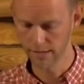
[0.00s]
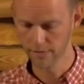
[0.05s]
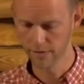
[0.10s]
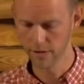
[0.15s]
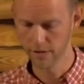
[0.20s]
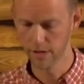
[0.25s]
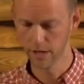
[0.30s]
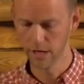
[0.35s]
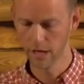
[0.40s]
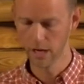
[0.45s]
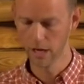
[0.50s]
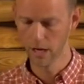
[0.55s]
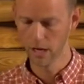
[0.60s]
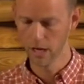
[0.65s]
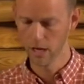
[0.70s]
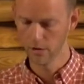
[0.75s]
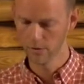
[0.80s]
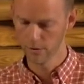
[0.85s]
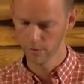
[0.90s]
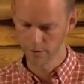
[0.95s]
David
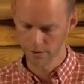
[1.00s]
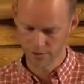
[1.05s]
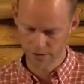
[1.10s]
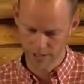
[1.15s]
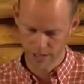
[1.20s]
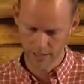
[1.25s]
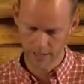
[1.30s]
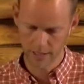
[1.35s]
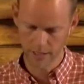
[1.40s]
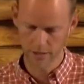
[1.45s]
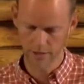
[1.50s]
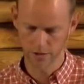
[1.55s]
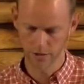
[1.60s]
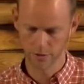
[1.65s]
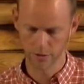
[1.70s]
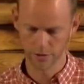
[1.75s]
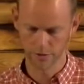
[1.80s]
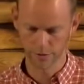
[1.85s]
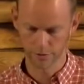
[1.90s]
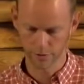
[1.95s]
from ascending
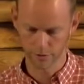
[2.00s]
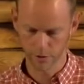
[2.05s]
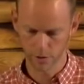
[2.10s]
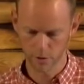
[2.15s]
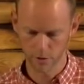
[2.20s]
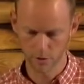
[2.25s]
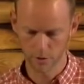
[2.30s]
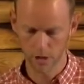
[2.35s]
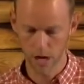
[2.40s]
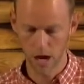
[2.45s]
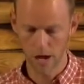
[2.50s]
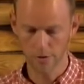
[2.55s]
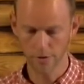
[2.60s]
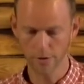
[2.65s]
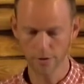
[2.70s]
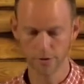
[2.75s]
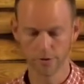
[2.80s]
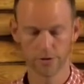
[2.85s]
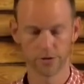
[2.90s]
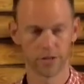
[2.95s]
to his throne.
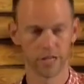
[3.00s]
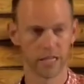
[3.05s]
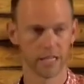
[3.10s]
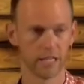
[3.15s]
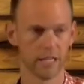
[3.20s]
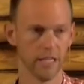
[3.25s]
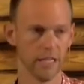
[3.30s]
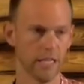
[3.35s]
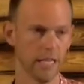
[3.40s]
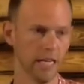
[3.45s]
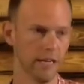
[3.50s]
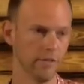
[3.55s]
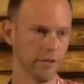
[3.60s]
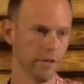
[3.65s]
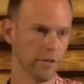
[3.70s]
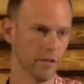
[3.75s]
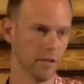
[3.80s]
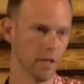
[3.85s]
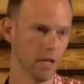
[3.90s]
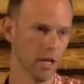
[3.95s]
Others think that
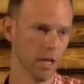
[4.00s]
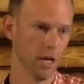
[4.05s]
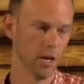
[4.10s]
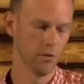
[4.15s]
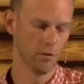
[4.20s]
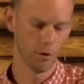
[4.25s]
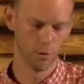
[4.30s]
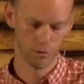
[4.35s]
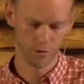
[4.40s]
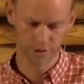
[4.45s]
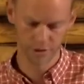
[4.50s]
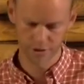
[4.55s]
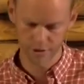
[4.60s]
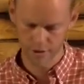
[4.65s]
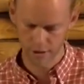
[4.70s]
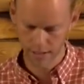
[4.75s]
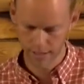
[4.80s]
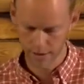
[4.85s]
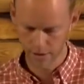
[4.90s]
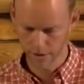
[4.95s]
David wrote
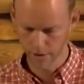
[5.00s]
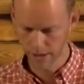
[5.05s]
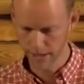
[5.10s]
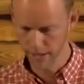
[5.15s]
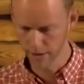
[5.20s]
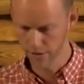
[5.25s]
this letter